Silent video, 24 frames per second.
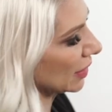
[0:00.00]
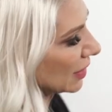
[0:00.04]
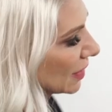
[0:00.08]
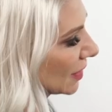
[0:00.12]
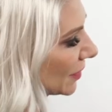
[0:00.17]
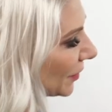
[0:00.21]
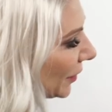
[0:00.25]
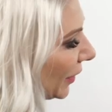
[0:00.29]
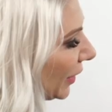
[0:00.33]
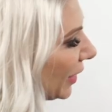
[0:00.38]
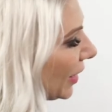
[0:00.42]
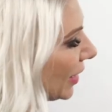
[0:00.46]
is
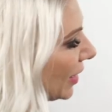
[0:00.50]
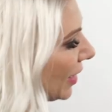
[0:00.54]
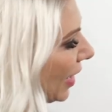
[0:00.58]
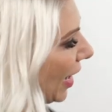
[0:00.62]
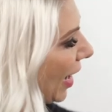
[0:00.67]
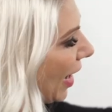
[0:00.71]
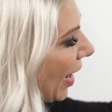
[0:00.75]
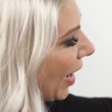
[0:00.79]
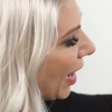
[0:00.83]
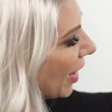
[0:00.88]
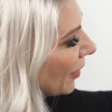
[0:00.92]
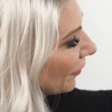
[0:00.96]
split it in
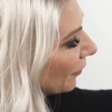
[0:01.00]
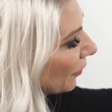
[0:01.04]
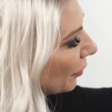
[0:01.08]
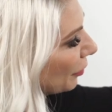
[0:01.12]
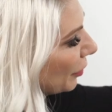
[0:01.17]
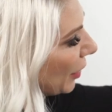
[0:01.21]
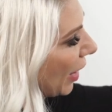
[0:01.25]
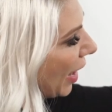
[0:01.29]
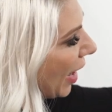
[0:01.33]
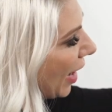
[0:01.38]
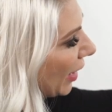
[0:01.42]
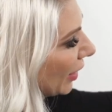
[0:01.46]
half
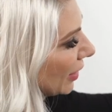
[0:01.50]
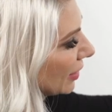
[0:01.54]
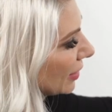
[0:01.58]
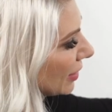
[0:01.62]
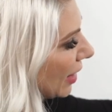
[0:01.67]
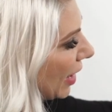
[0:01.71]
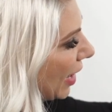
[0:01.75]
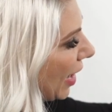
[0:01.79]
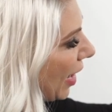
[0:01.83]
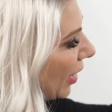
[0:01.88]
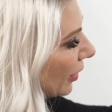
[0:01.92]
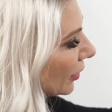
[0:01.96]
but at a
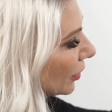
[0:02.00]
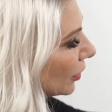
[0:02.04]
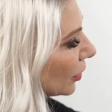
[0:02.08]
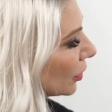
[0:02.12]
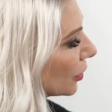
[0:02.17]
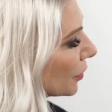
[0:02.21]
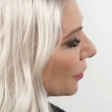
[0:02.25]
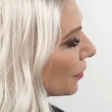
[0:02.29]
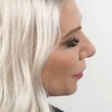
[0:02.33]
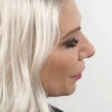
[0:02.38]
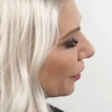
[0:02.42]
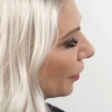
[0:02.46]

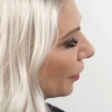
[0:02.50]
diagonal.